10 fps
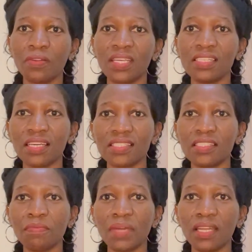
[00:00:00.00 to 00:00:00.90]
need
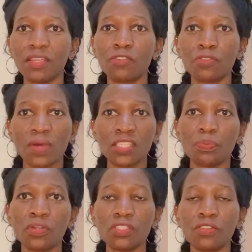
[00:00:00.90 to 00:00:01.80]
taxi money to
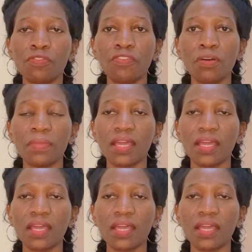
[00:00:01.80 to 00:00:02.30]
transport you from